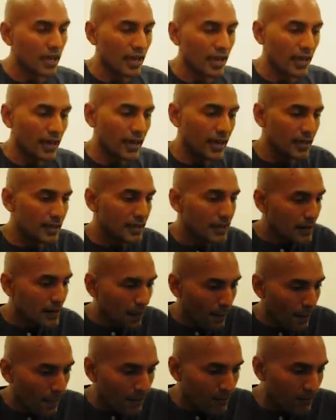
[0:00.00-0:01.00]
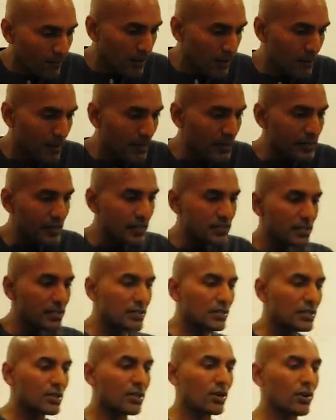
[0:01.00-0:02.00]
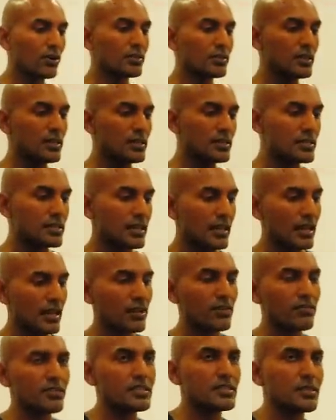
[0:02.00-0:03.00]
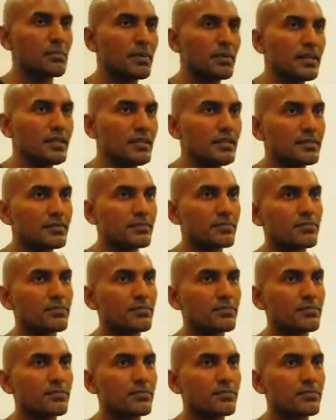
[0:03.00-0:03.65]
And will meditation cure this lack of discipline?